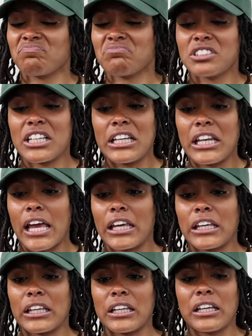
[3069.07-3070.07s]
Didn't like
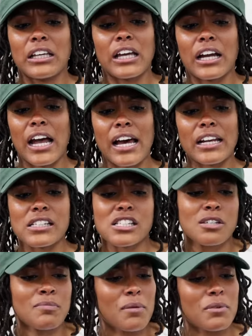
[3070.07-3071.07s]
it. Got it. This
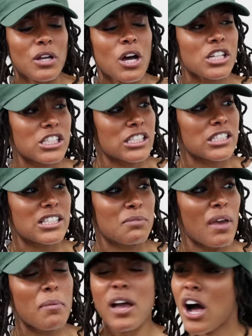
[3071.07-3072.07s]
shit made me nauseous.
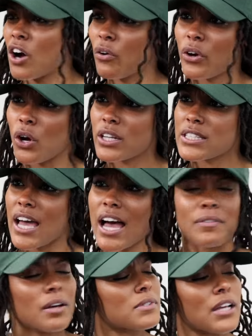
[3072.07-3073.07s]
Made me hungry all the
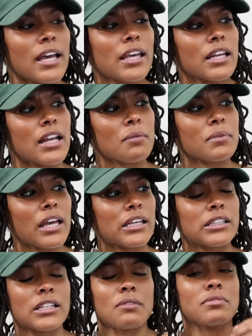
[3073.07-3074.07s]
time. I was like, yeah, no, I'm not
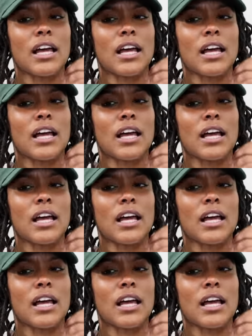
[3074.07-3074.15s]
eating. I'm